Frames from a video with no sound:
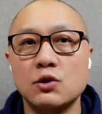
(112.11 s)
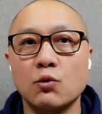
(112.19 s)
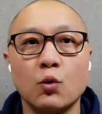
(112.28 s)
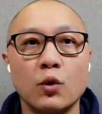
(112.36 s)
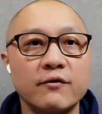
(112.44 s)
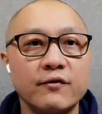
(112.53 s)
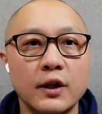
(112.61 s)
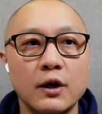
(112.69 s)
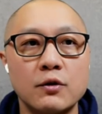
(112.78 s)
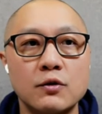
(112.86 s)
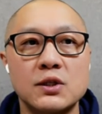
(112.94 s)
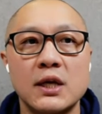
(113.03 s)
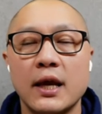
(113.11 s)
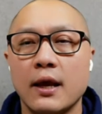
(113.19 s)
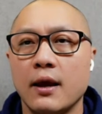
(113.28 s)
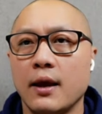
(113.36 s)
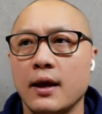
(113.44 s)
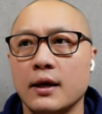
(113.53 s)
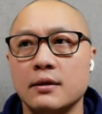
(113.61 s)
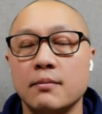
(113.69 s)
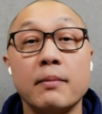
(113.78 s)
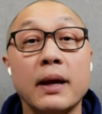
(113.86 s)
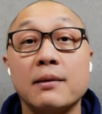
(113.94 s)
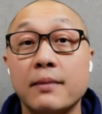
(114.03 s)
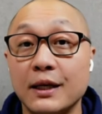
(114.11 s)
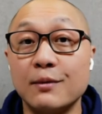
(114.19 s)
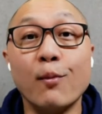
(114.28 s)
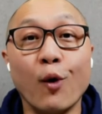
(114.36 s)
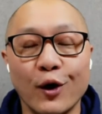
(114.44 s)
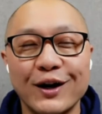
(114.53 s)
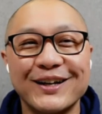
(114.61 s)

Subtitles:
workflows, and many, many more.